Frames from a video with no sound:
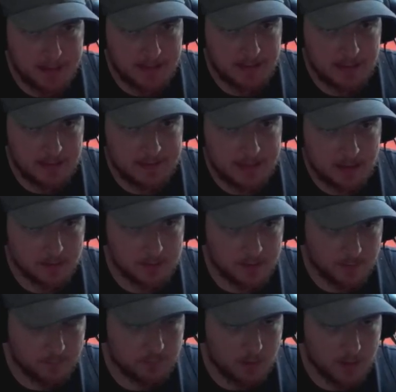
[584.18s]
bank it now to
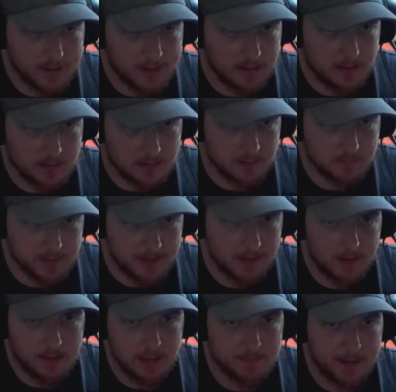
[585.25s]
the right because I don't want it
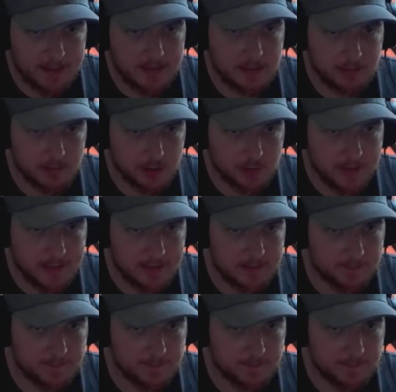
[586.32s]
going smack into a track.